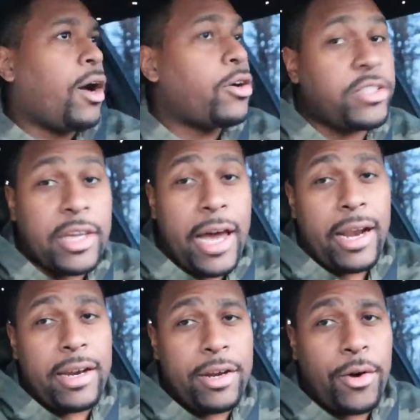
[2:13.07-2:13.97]
Oh, so y'all
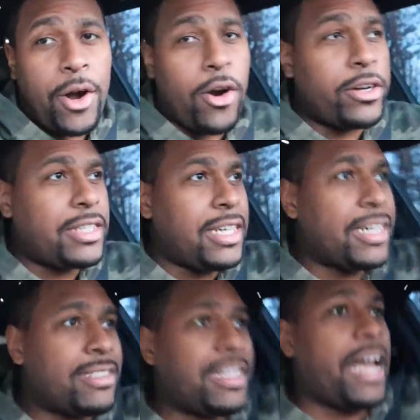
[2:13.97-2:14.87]
didn't know the RT
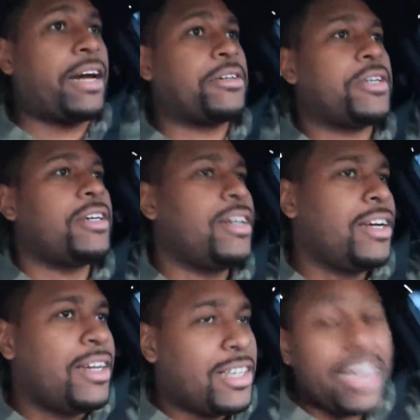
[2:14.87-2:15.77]
gets
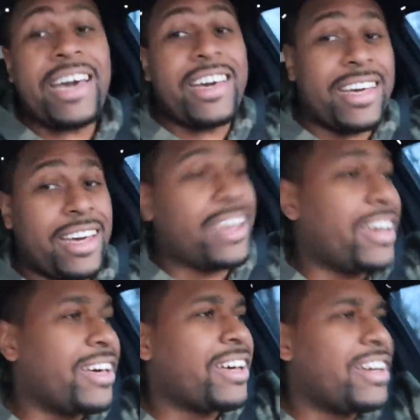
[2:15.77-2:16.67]
down.
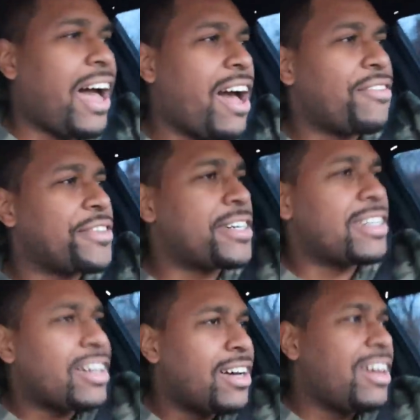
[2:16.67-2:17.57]
Yeah.
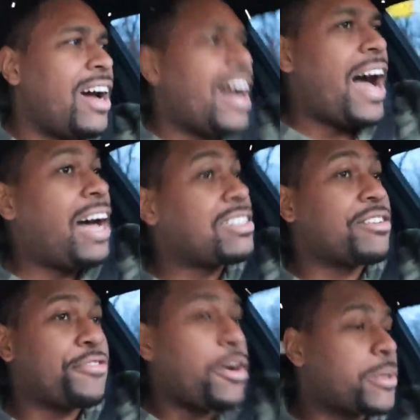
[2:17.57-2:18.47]
I had
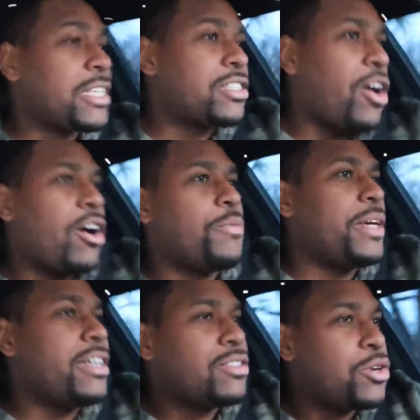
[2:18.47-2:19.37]
some fun with this car,
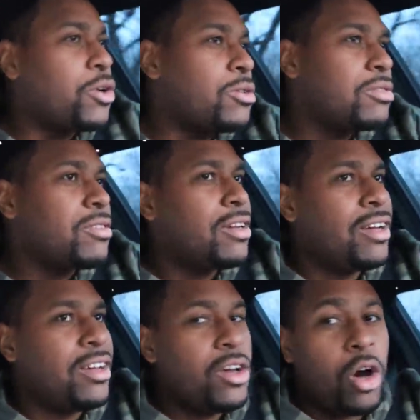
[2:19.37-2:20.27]
man, you know.
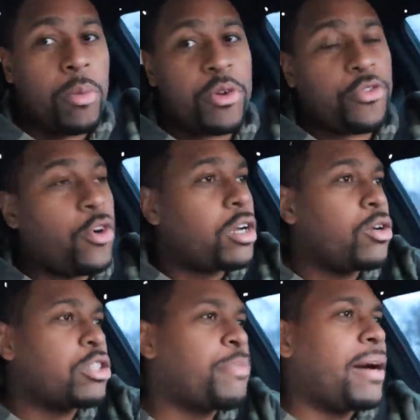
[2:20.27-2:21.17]
Almost 400
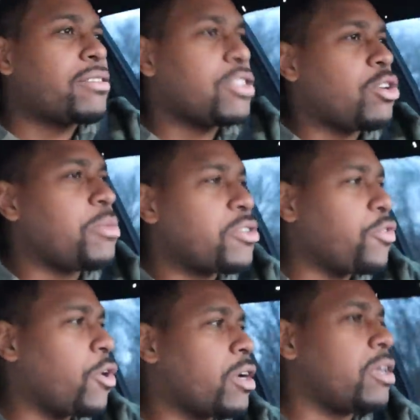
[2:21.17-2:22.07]
horsepower, still almost
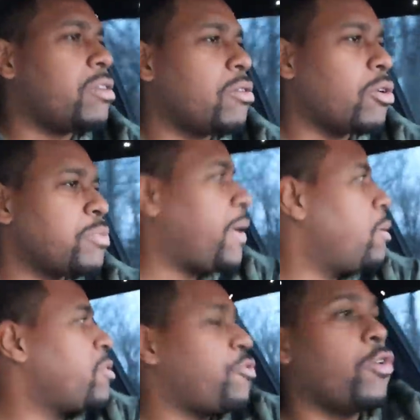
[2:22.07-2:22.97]
400 horsepower,
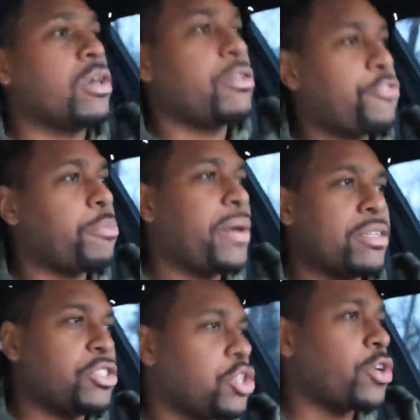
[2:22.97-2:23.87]
almost 400
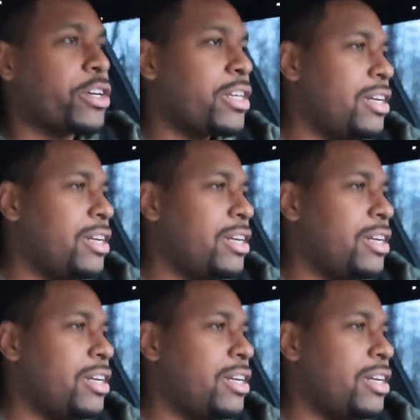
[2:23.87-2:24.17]
foot-pounds of torque.